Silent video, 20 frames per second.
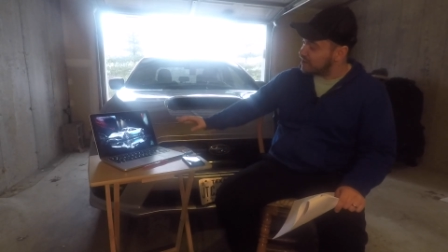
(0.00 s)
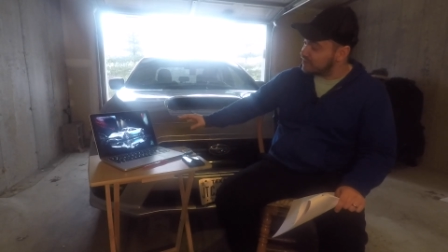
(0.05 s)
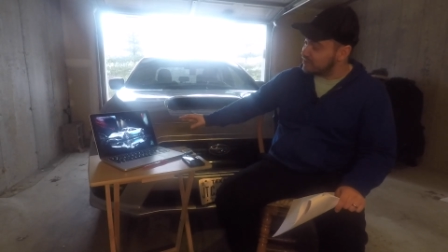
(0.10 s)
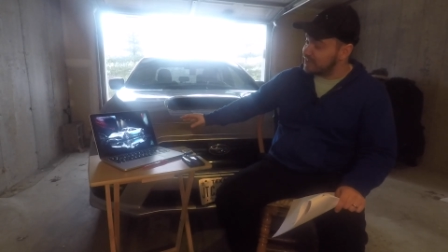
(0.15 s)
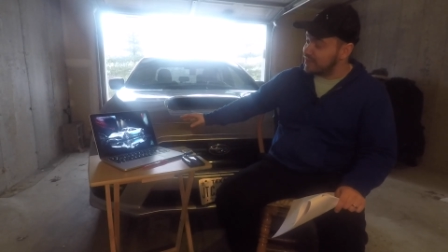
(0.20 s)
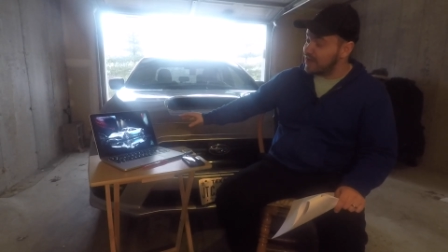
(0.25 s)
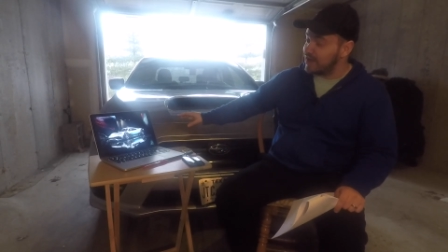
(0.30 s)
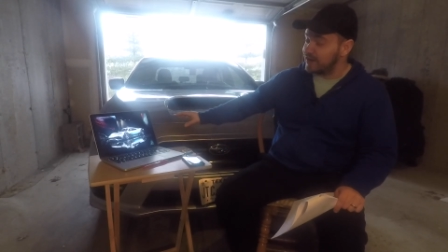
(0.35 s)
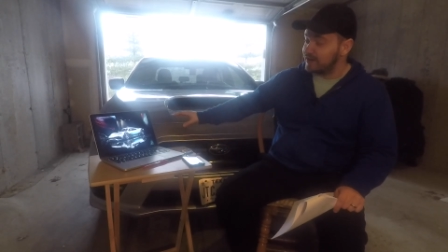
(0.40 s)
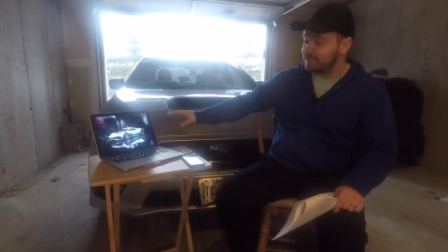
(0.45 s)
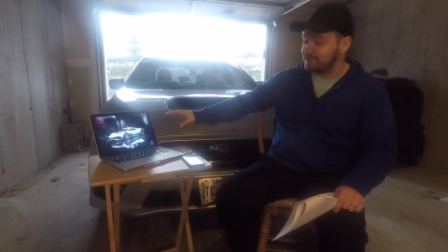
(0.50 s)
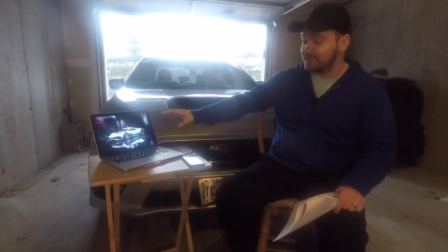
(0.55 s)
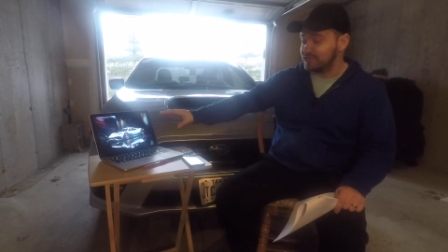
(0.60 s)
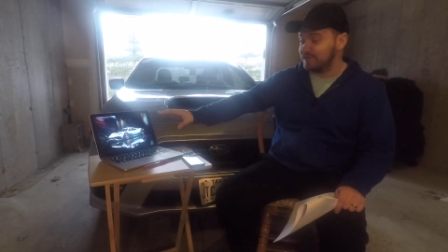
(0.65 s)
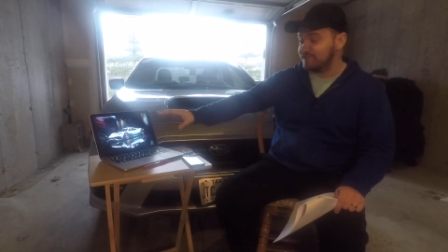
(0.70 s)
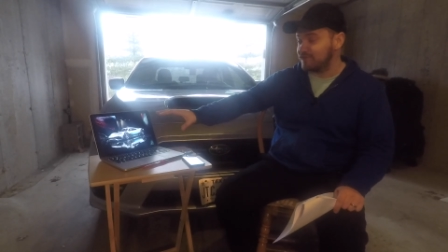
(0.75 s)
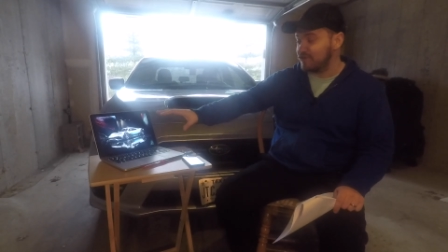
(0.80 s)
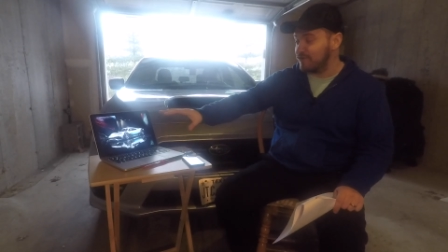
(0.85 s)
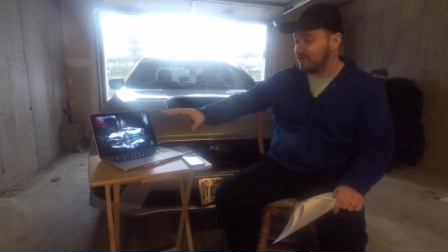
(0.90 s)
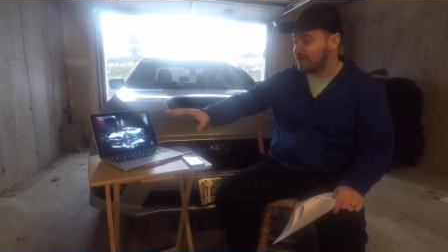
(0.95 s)
a lot of
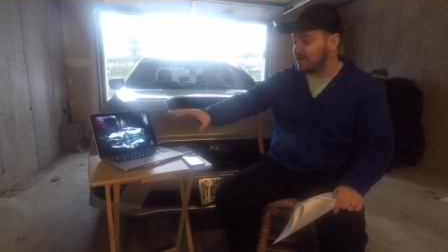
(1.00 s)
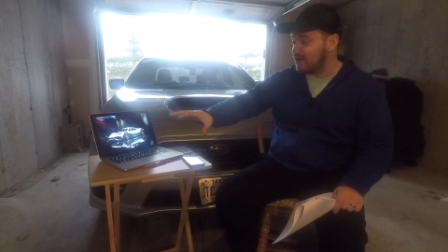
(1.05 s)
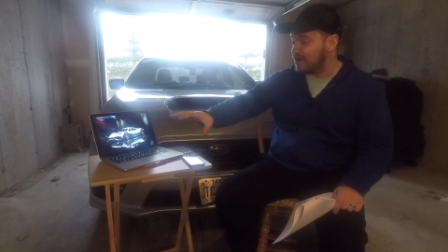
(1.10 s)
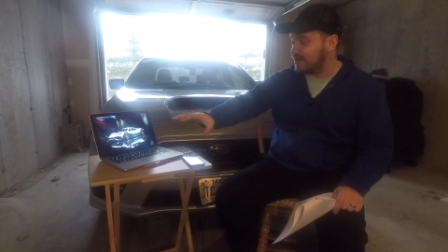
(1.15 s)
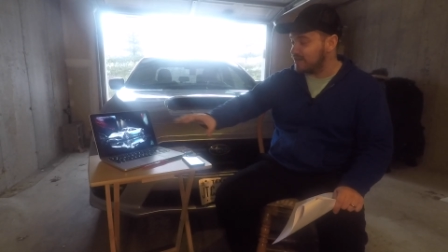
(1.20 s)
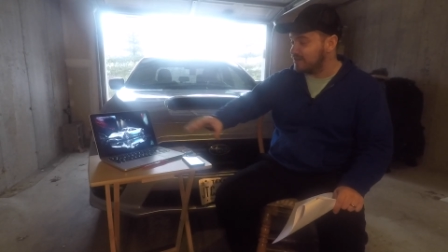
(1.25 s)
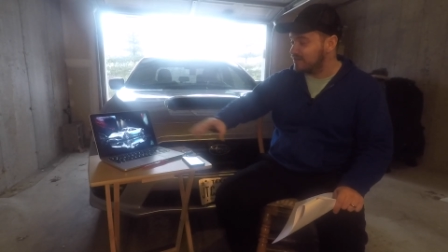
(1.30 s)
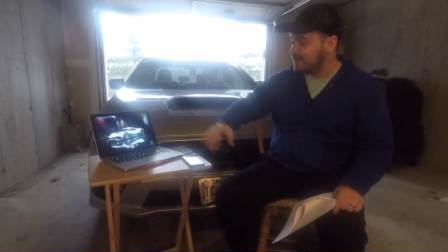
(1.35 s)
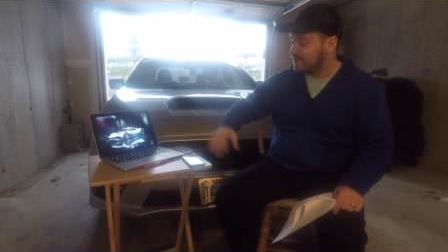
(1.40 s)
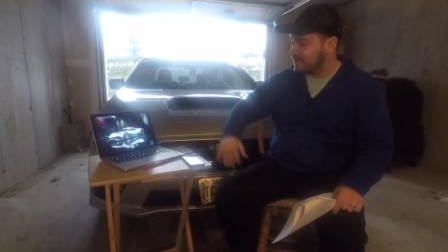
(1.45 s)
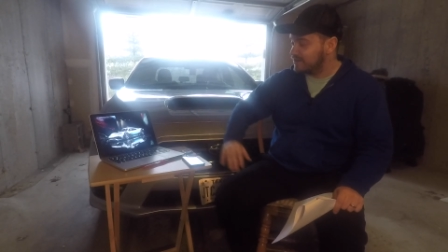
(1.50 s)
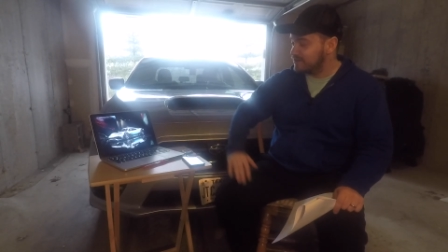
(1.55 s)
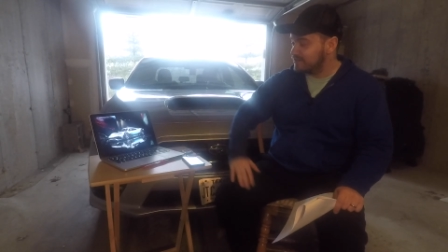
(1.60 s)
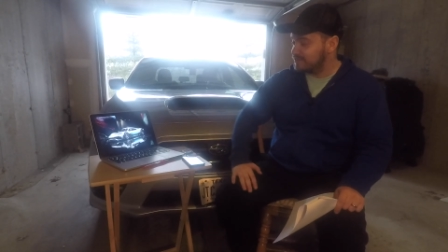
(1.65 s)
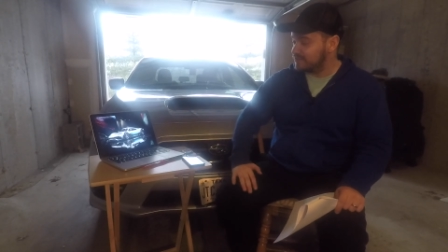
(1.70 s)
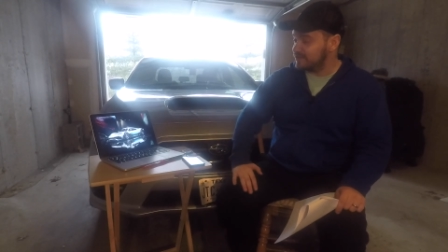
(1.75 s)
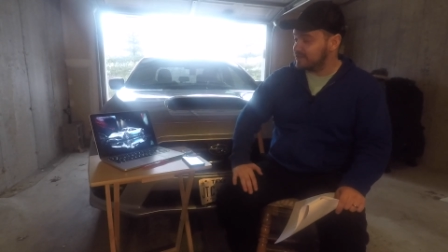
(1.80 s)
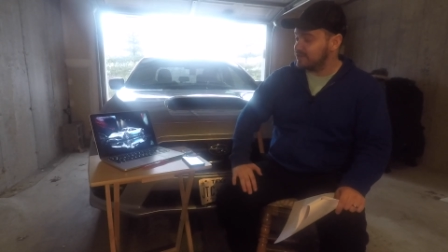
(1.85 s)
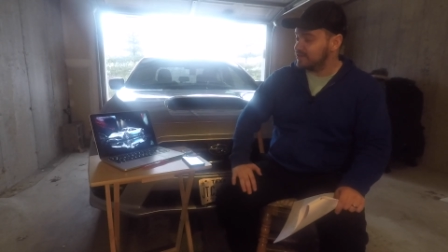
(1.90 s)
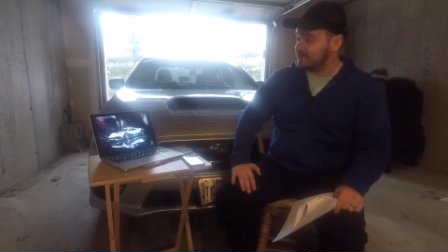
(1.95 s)
stuff going on
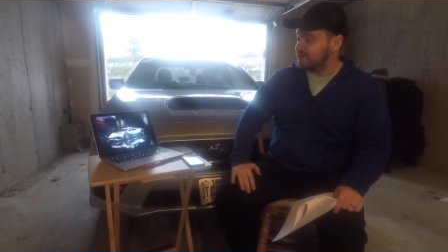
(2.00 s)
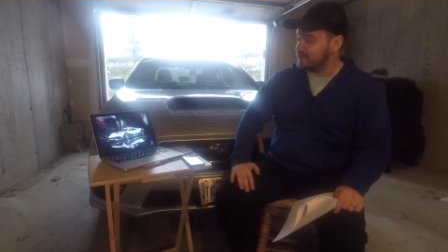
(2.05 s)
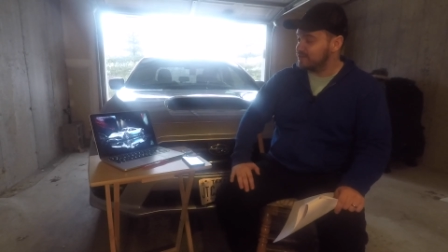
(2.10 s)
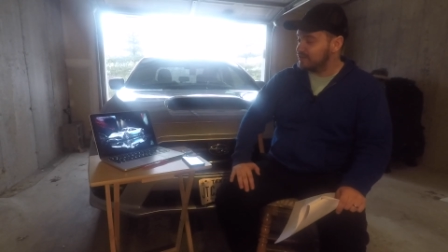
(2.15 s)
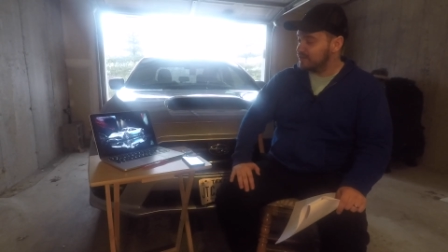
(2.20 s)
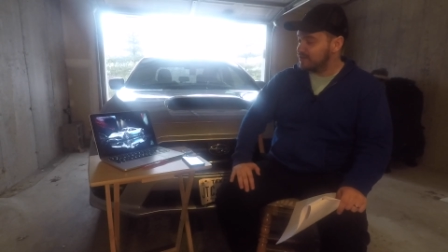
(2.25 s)
to